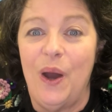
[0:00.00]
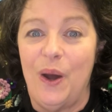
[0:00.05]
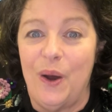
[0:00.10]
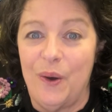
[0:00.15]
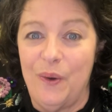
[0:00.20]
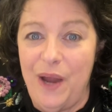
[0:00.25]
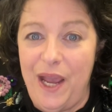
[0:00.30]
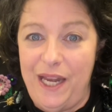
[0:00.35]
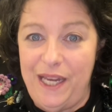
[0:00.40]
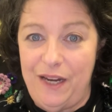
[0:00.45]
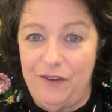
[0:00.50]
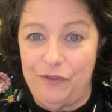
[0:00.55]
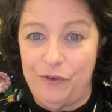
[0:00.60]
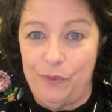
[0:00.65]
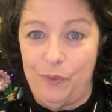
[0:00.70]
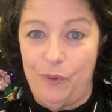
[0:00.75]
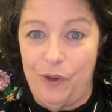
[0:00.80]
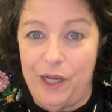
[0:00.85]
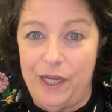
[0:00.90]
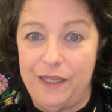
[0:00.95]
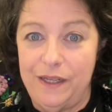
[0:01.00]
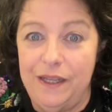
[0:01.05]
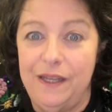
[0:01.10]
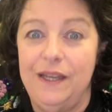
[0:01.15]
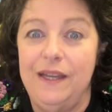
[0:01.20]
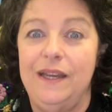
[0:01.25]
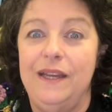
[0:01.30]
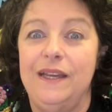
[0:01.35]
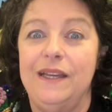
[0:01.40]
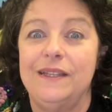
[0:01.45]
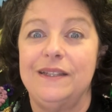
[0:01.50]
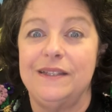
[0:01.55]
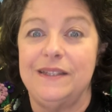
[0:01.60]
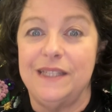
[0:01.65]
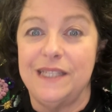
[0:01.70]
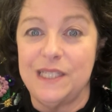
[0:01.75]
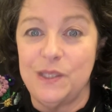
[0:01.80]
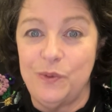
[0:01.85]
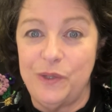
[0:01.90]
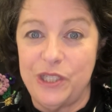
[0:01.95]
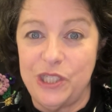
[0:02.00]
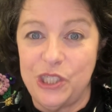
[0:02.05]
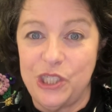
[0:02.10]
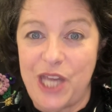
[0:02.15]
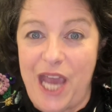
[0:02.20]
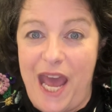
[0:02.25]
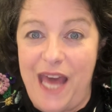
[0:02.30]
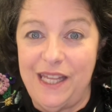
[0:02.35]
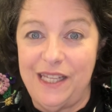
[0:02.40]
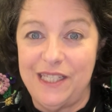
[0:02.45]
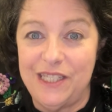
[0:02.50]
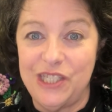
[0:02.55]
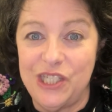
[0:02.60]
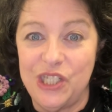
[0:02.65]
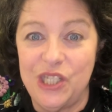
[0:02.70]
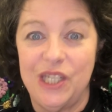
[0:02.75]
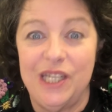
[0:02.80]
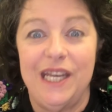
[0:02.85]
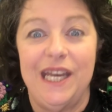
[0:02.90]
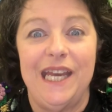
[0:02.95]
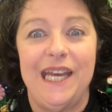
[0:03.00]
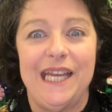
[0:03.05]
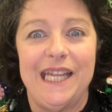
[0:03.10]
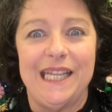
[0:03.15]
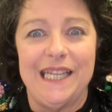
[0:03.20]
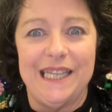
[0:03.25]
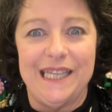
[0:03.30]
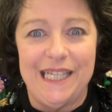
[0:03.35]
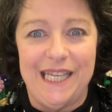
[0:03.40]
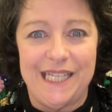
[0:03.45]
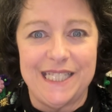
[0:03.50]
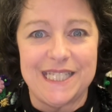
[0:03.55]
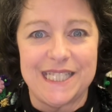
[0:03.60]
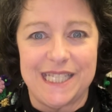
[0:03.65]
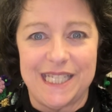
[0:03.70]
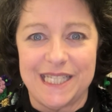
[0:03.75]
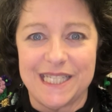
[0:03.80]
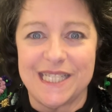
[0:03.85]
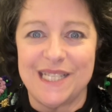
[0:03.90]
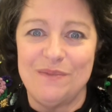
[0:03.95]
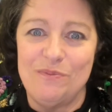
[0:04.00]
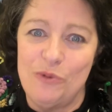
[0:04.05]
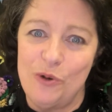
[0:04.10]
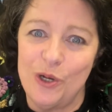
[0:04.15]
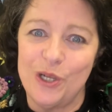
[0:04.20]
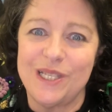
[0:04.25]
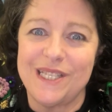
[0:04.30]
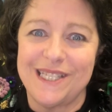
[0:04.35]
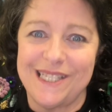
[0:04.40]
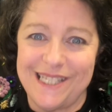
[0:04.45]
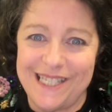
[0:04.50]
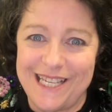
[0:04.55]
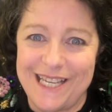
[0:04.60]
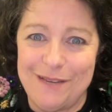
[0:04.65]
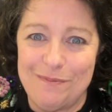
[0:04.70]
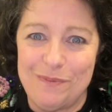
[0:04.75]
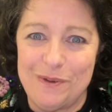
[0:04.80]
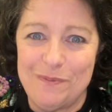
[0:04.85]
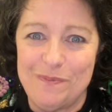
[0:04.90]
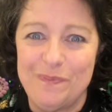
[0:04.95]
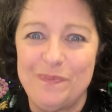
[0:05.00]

All right, everyone, this week's challenge, let's get some more sleep.